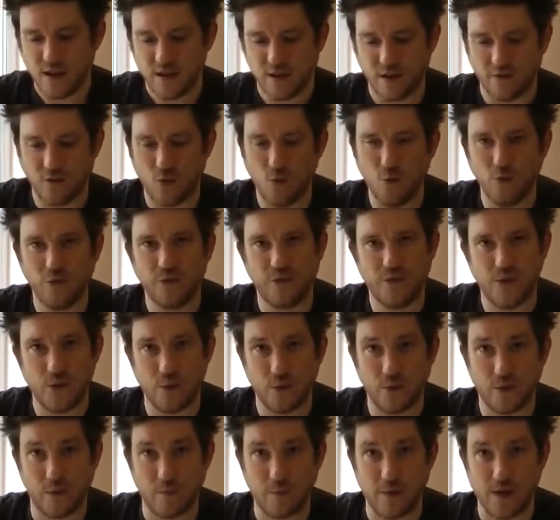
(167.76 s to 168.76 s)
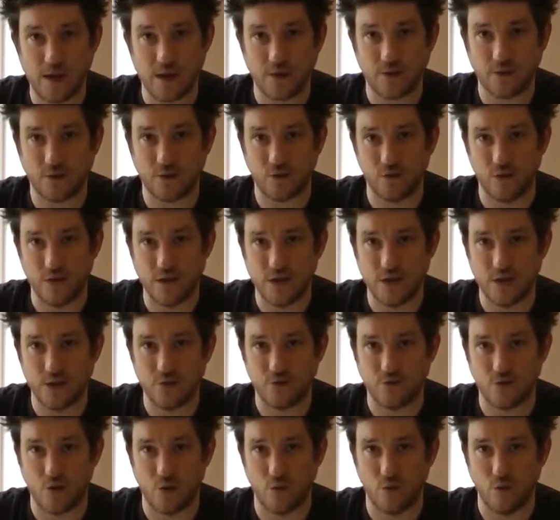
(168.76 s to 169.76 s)
I've always felt that the PS3
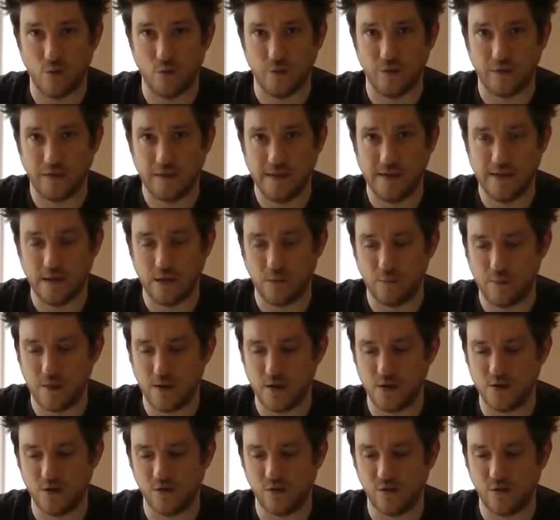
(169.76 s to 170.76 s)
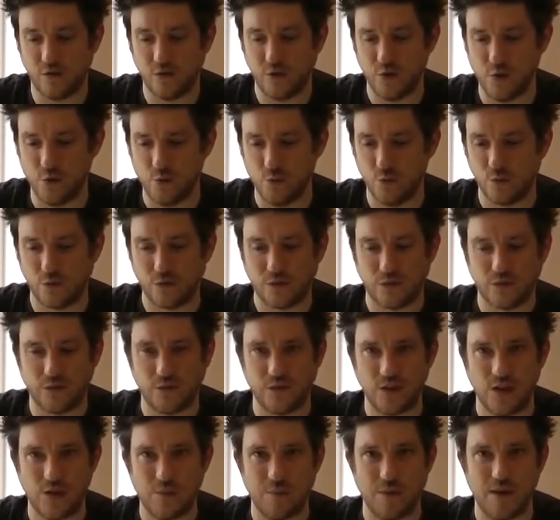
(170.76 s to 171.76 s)
controller was a little bit too
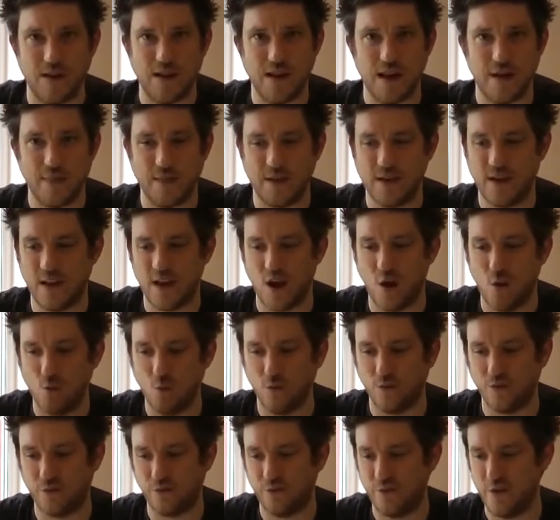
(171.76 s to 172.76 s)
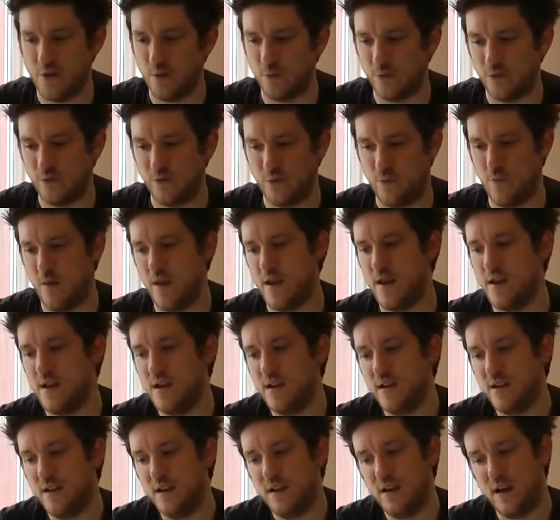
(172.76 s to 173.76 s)
stubby and it always feels to me
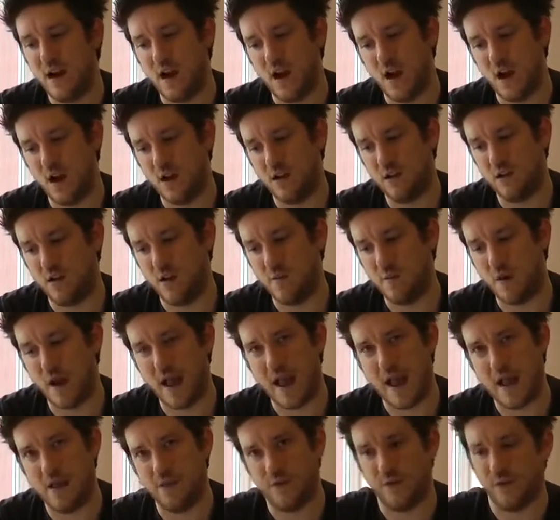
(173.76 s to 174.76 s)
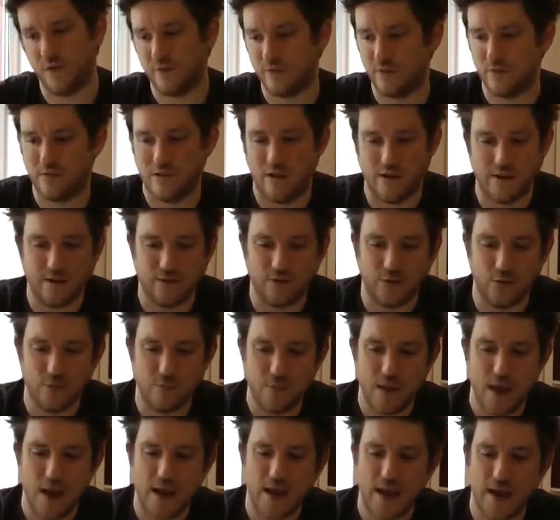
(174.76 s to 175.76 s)
like my hands are slightly too
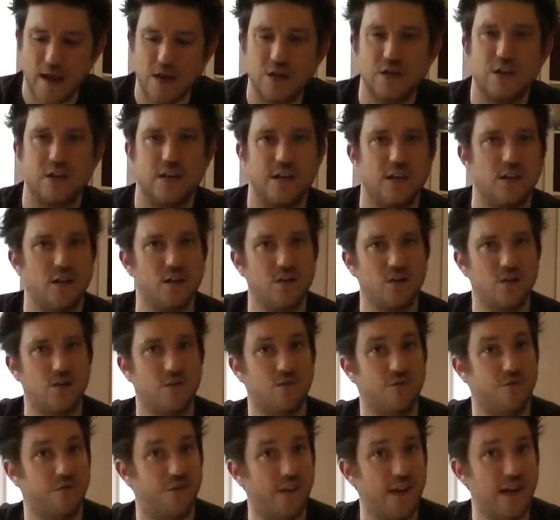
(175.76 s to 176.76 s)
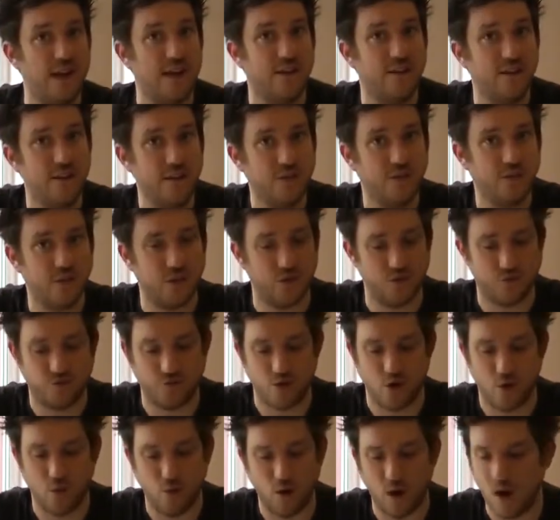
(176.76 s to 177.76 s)
big. Actually, feeling this
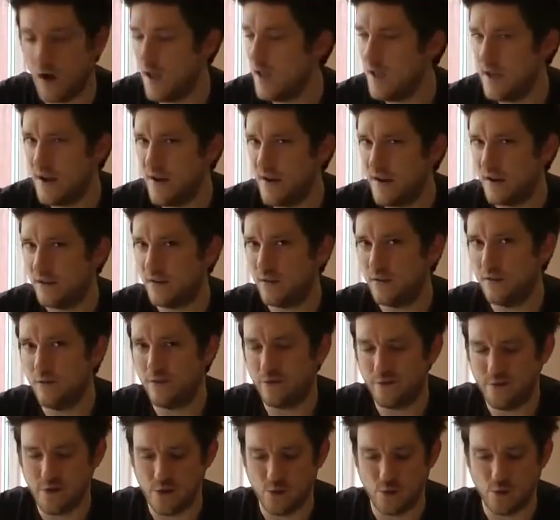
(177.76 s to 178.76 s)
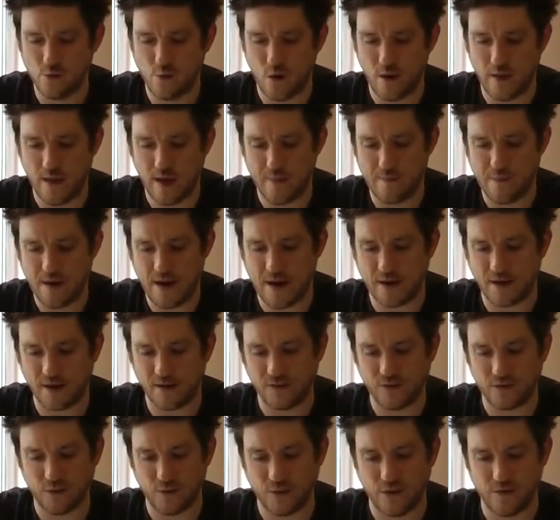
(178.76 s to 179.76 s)
controller, it doesn't feel quite that bad. I
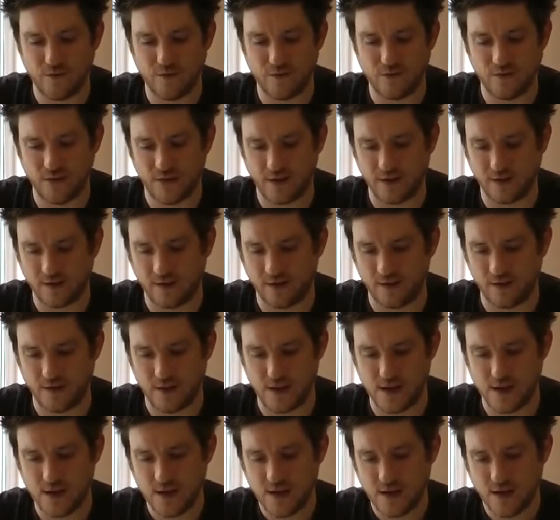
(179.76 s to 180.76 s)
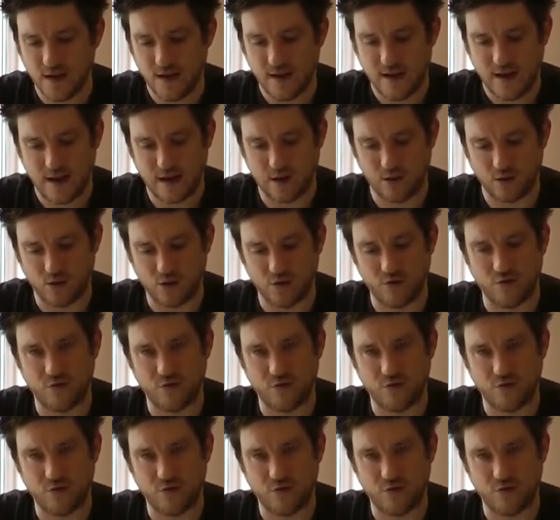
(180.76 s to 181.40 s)
still don't think that the analog